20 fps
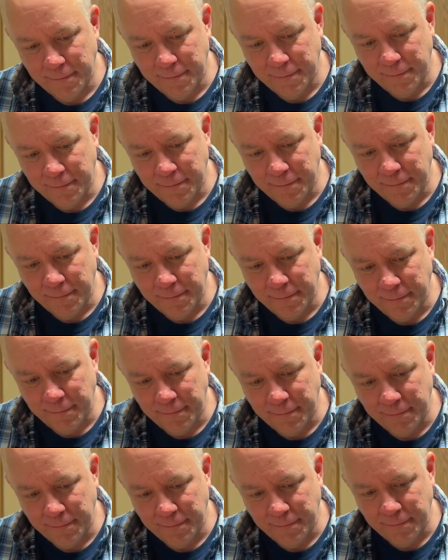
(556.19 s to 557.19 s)

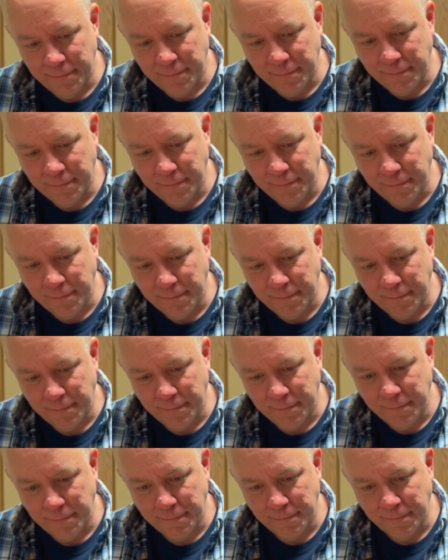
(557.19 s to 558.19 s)

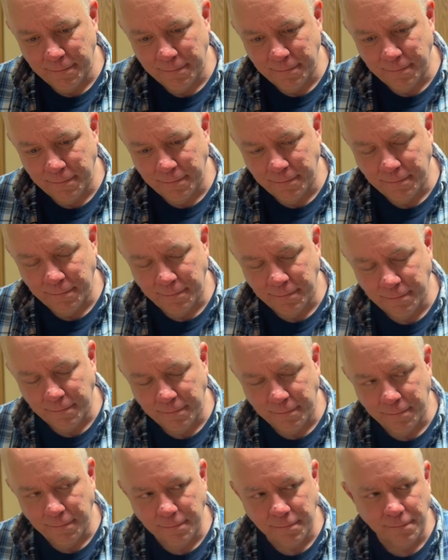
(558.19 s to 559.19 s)

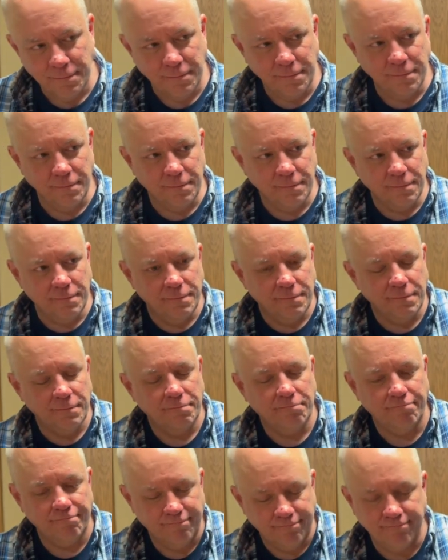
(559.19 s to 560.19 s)

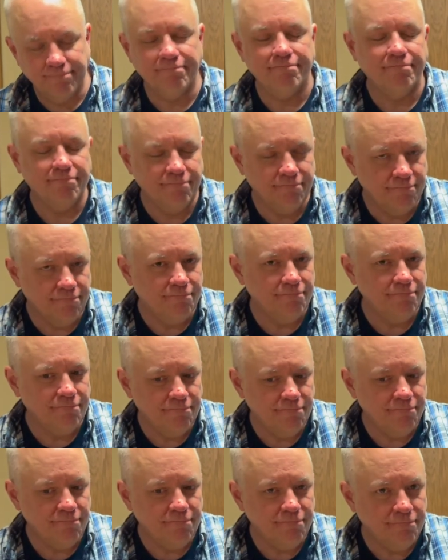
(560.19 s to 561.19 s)

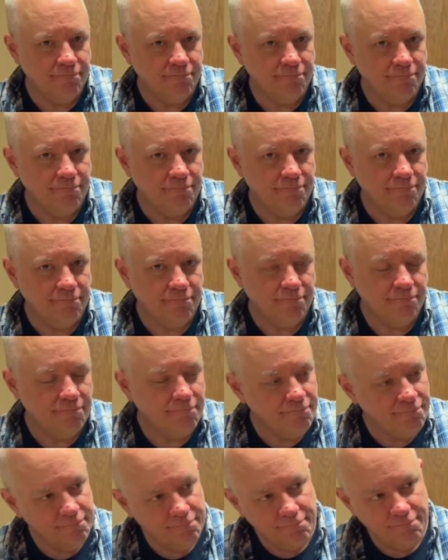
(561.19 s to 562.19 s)

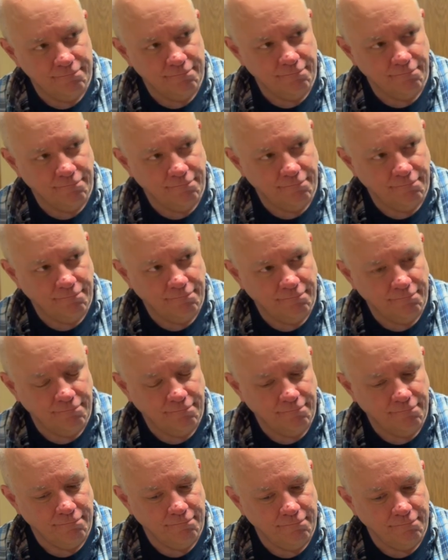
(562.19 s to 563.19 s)

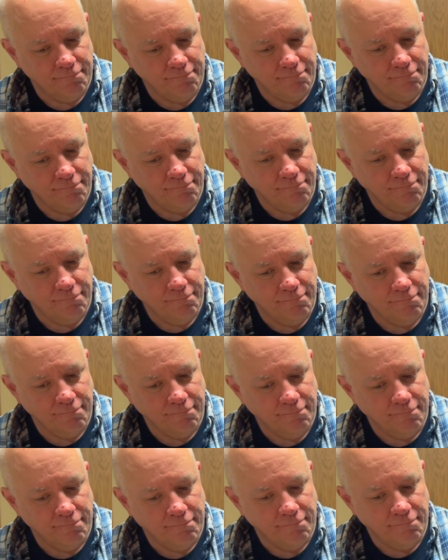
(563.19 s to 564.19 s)

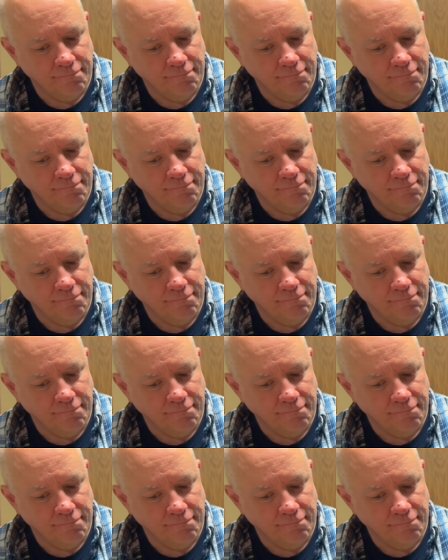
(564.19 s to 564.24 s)
(silent)